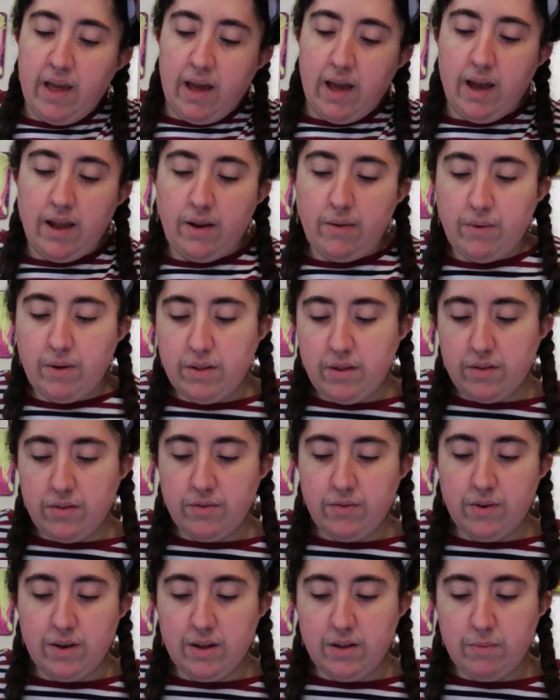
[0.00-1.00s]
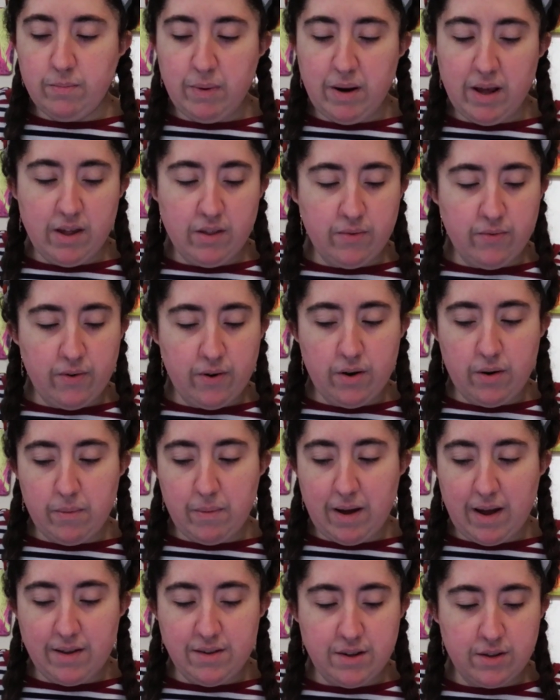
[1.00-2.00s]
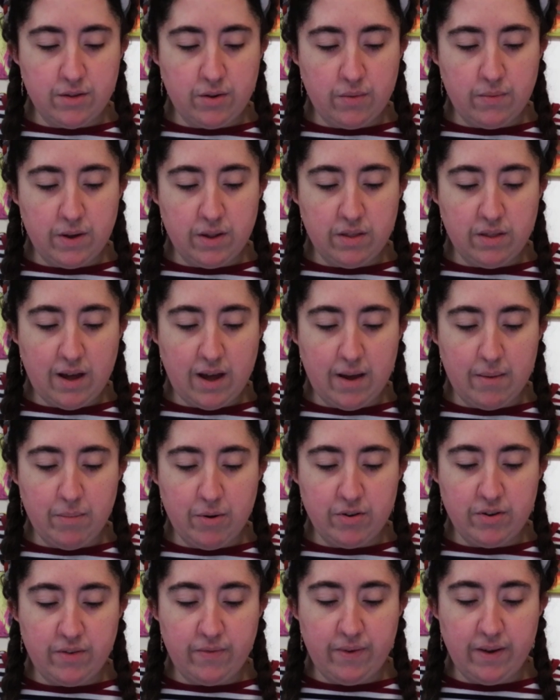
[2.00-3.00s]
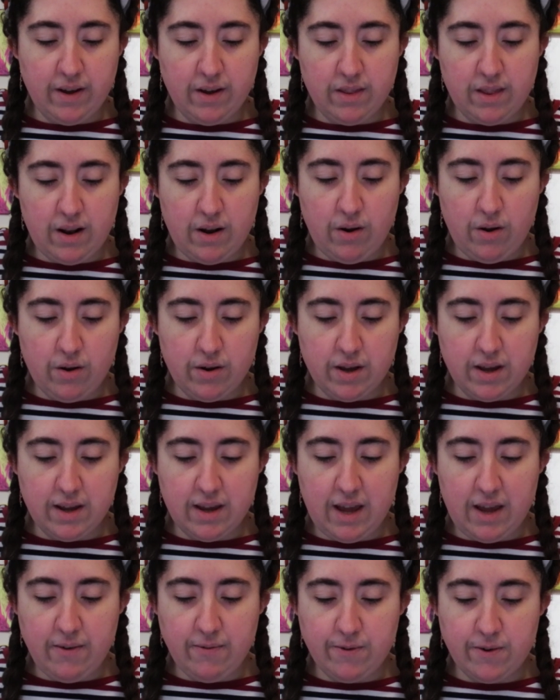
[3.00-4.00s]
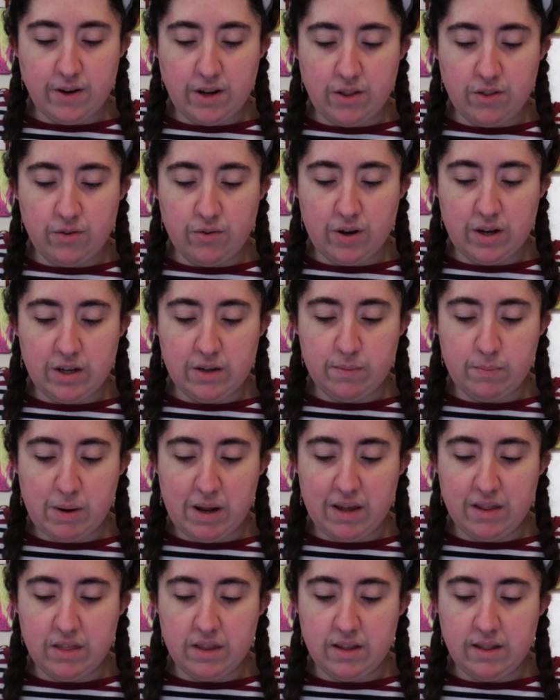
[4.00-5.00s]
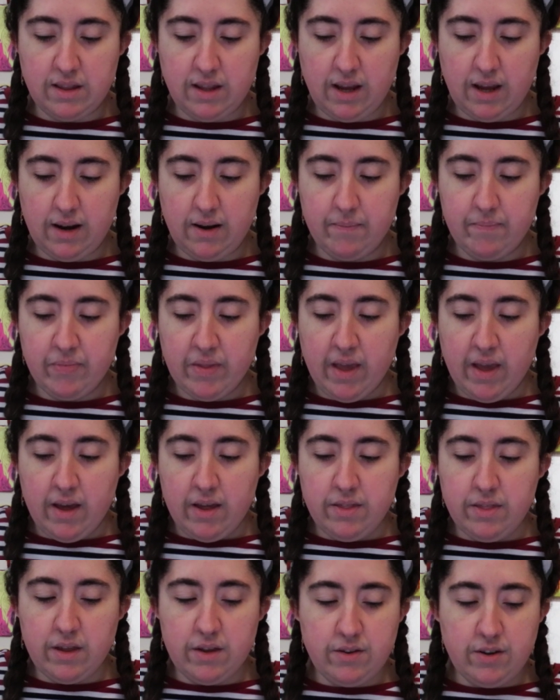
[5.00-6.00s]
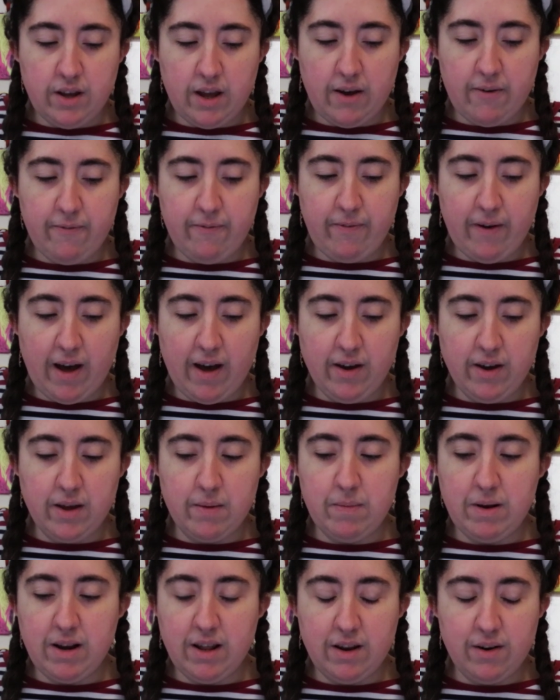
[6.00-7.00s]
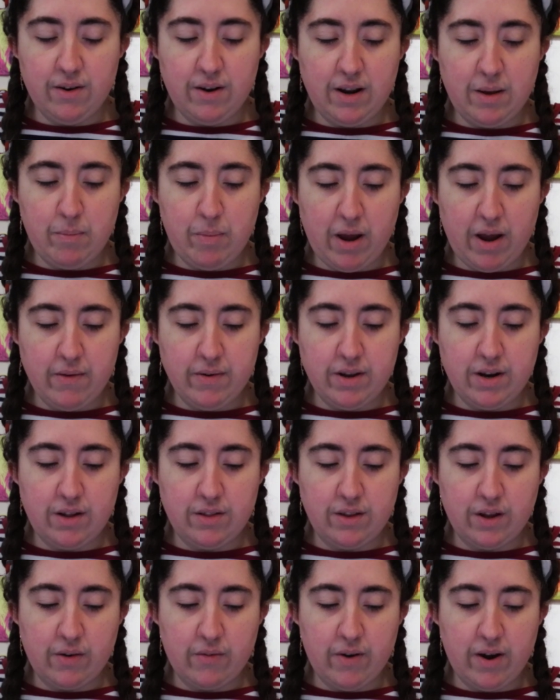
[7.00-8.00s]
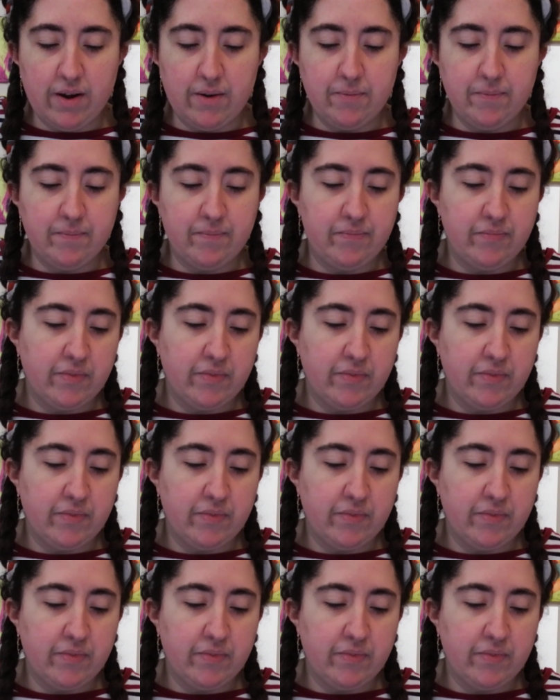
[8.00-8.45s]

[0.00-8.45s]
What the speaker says: And it was a strange place for a magic to reside, but she figured that Loki came from a strange place indeed, since she had found him literally buried on the ground.